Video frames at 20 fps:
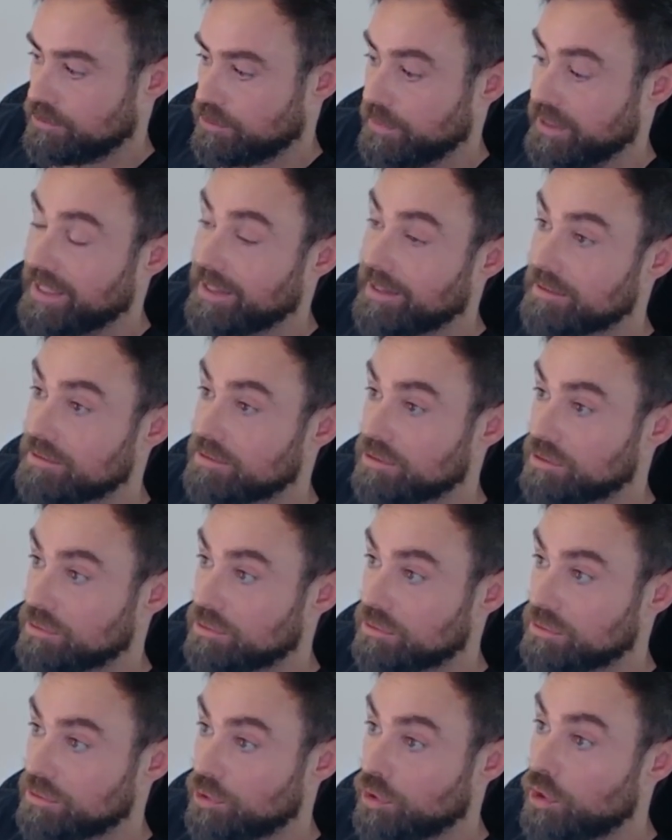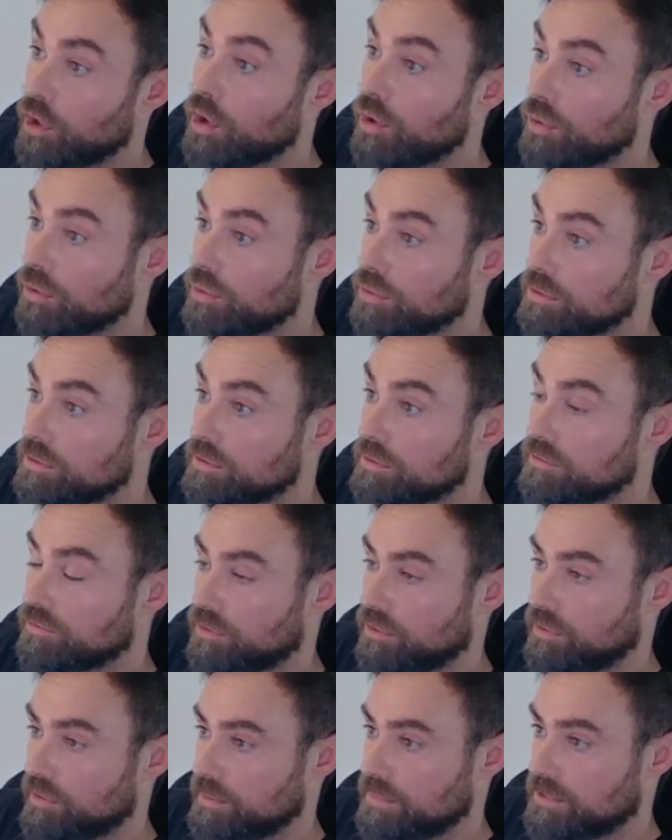begin to code
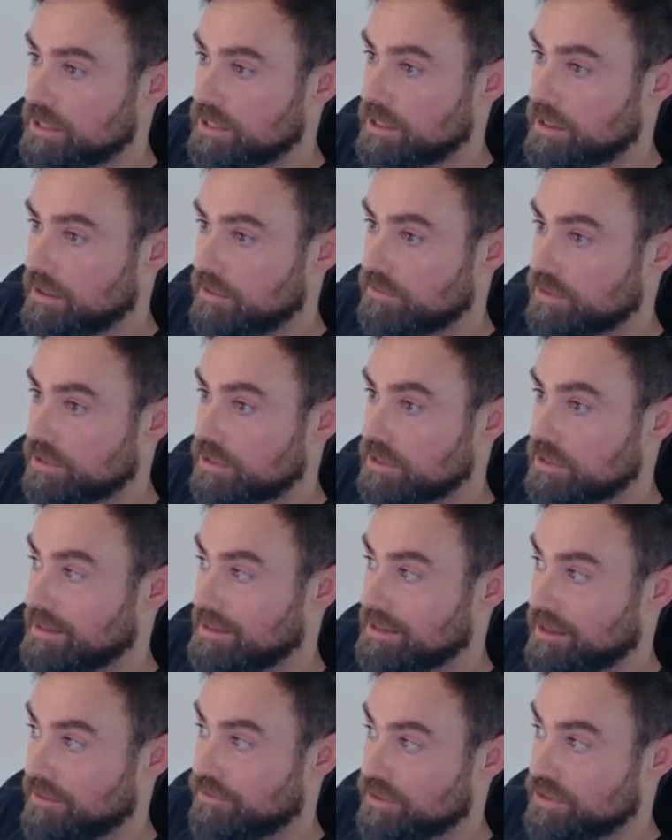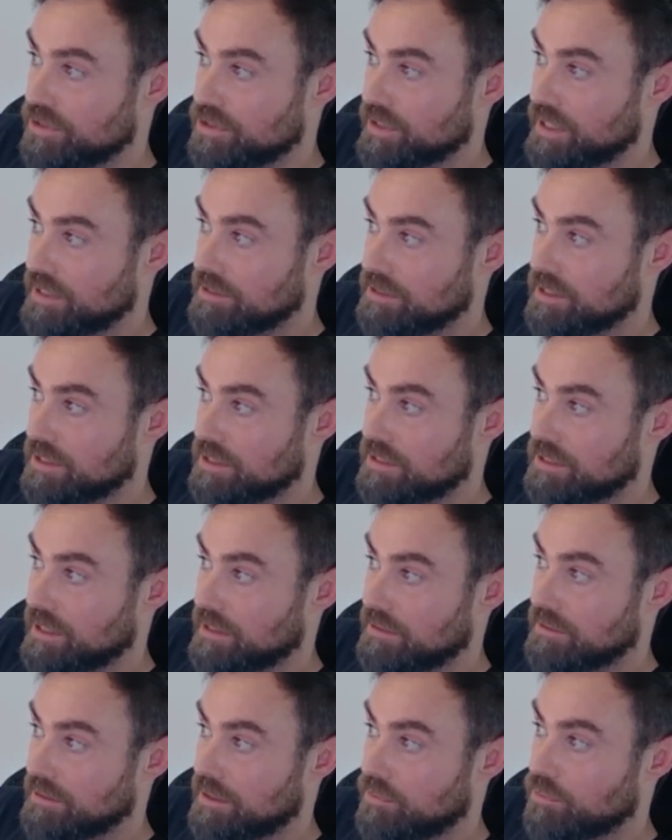for themselves different strategies
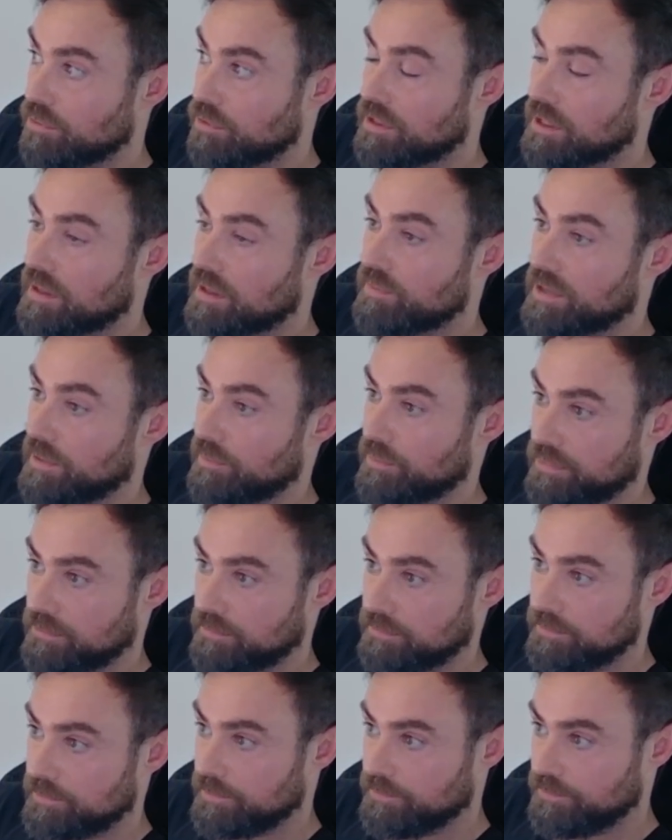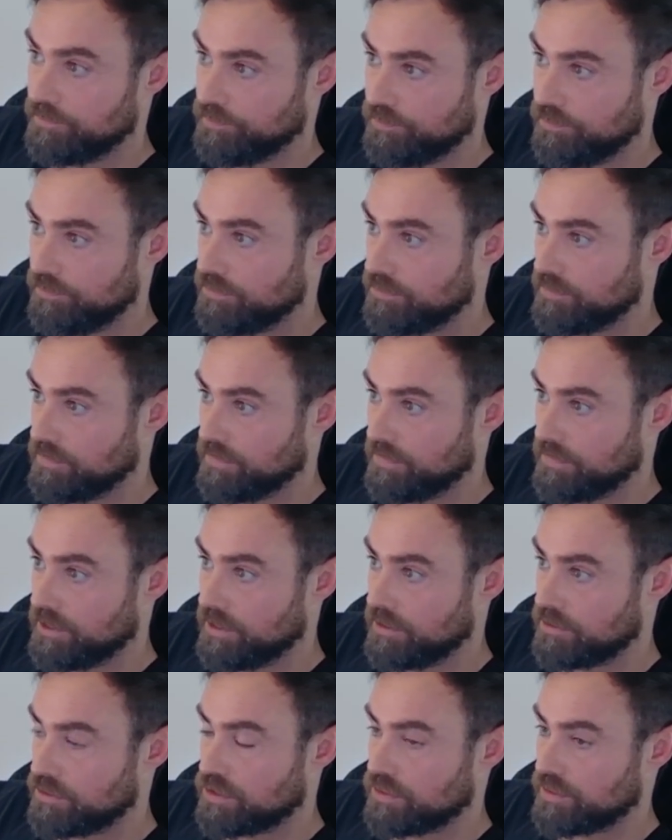that they will come up.
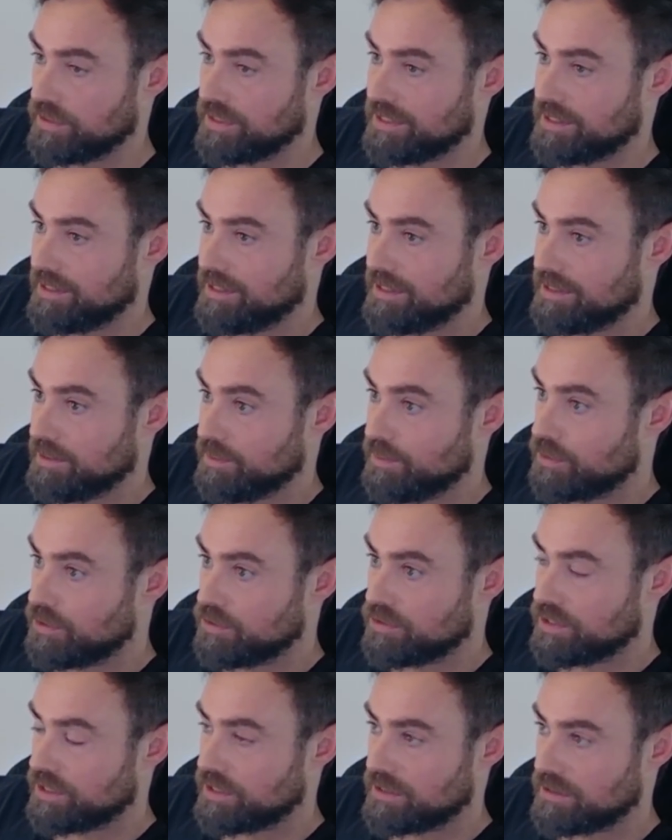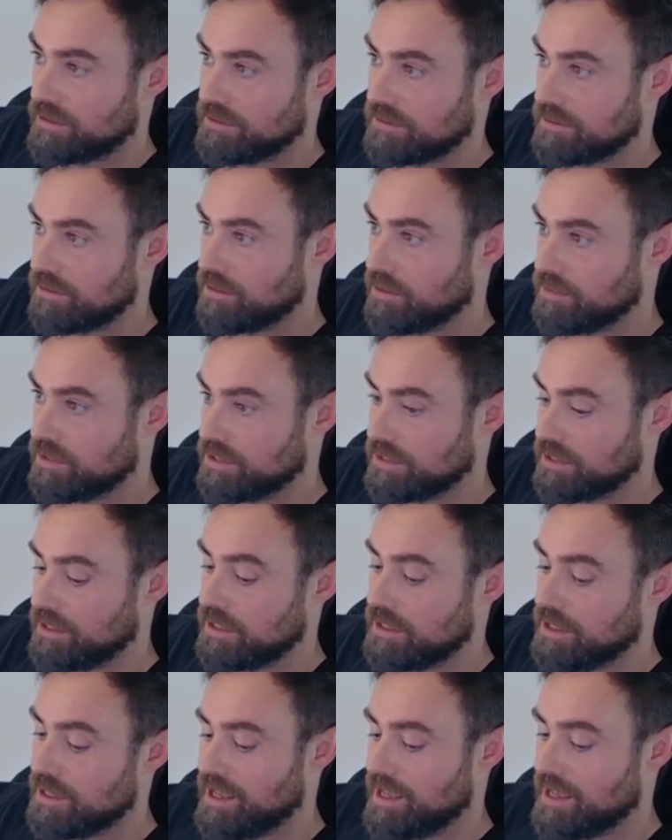So it's a process,
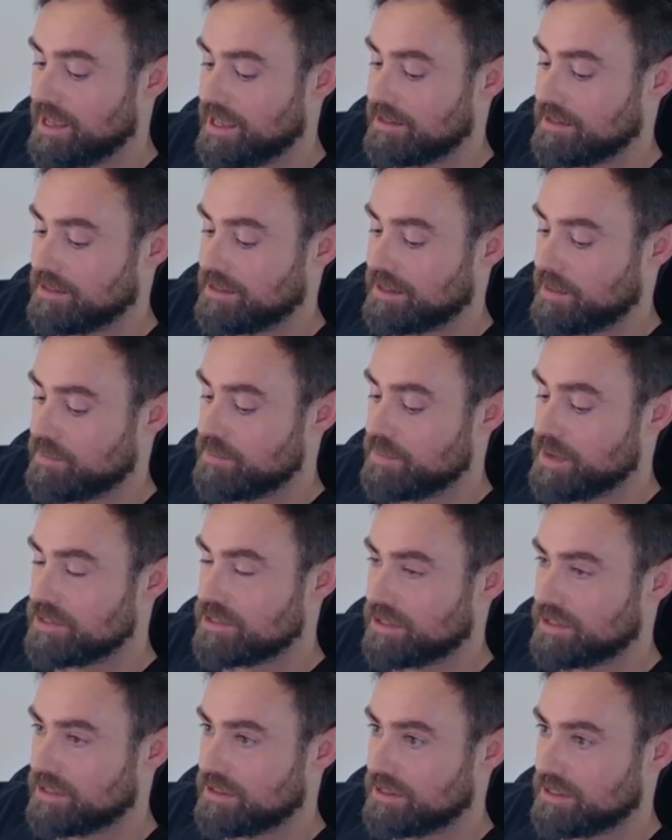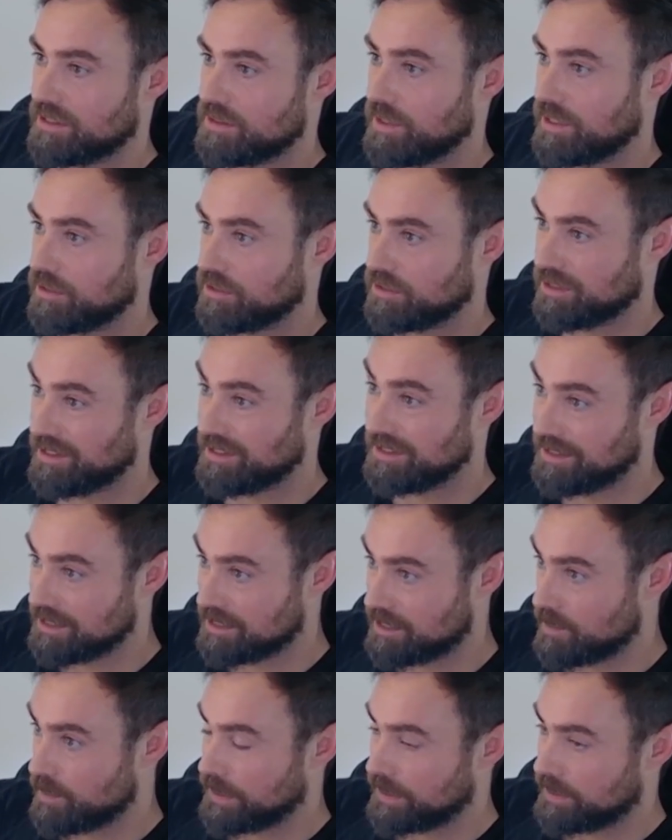obviously. And I'm mentioning this because the
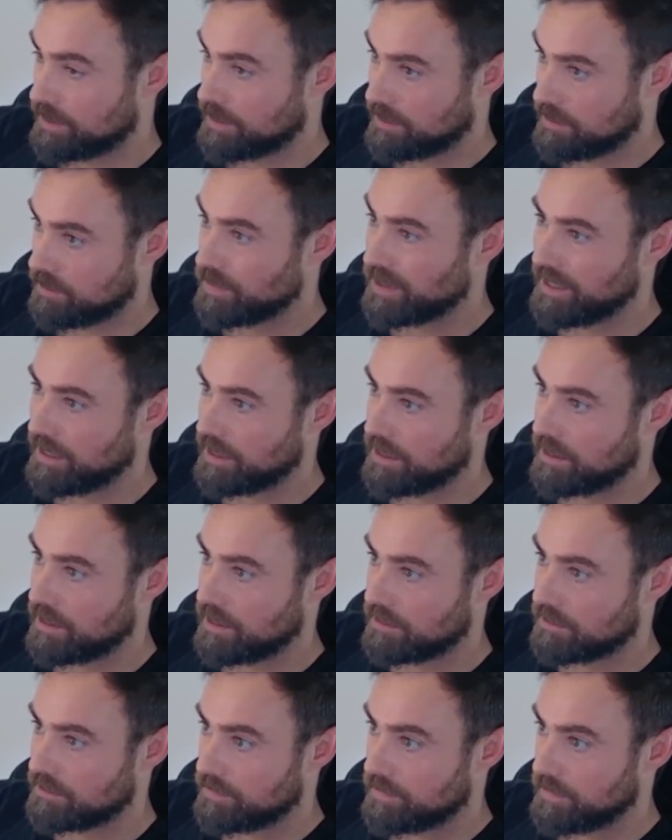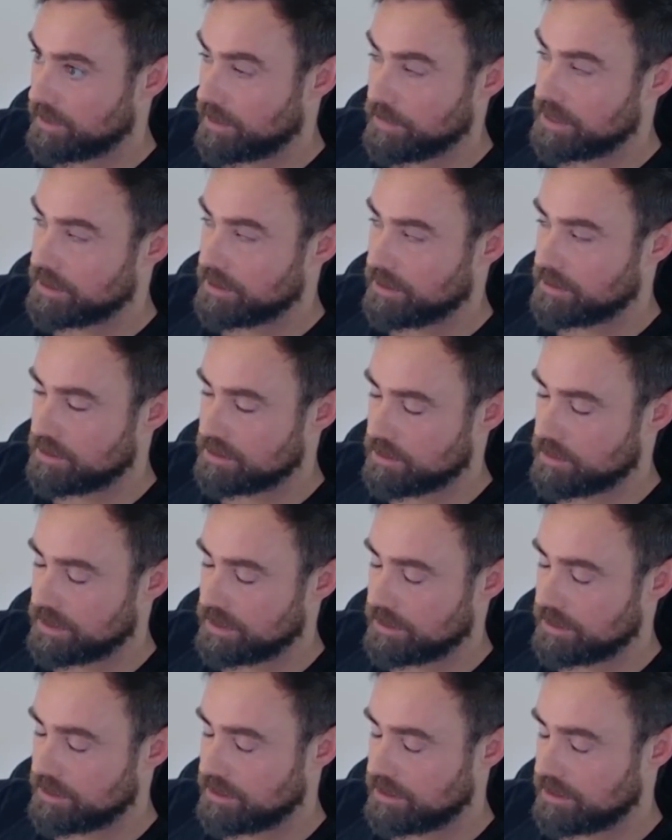discipline at the beginning,
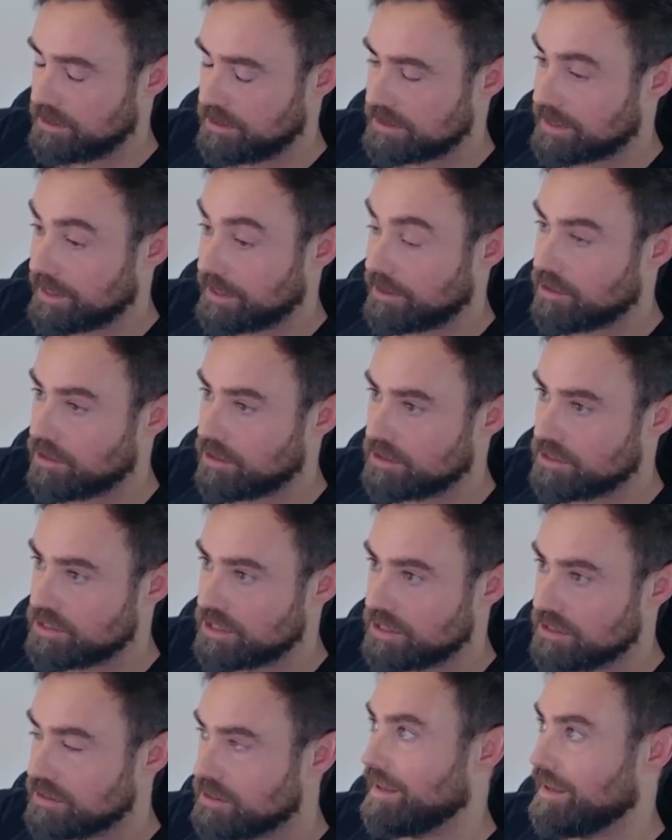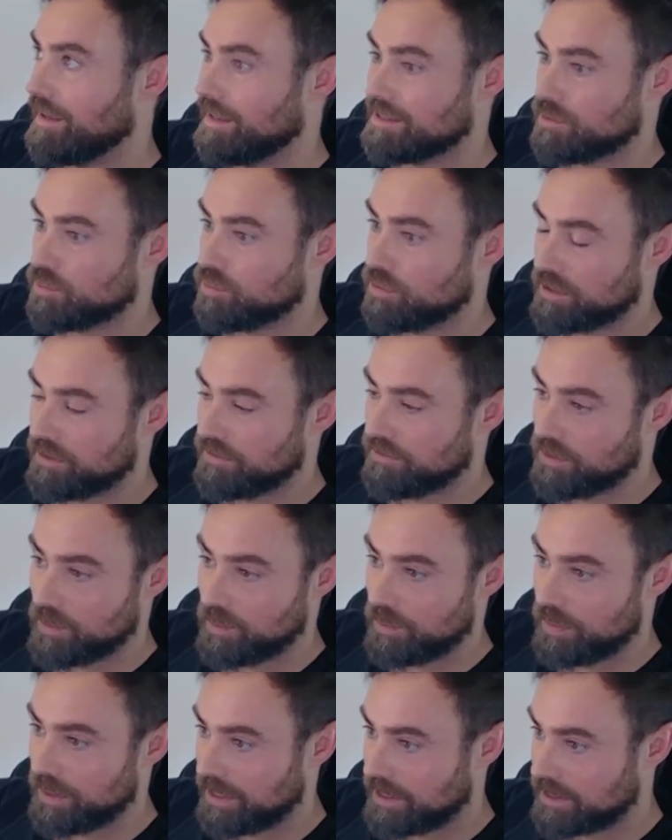the psychology, it's one of the
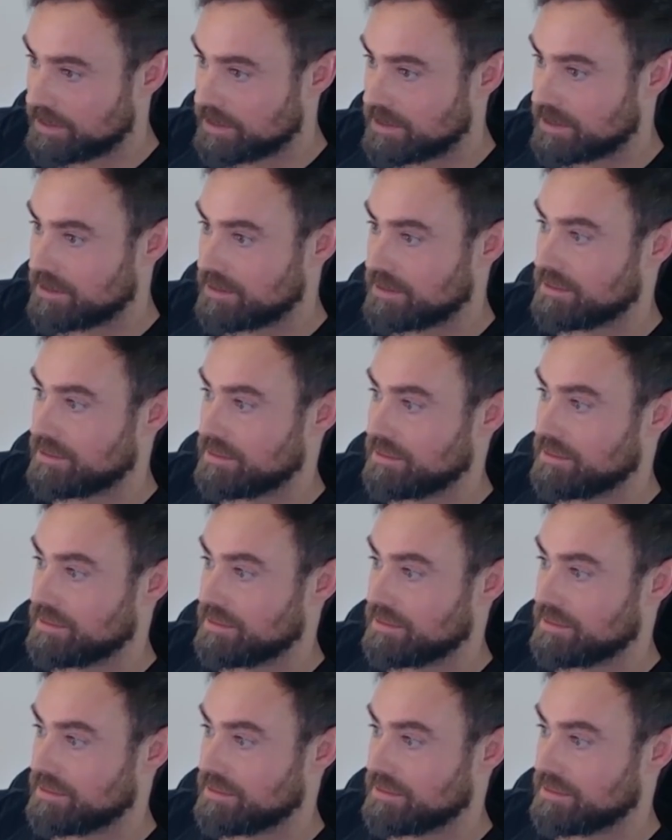biggest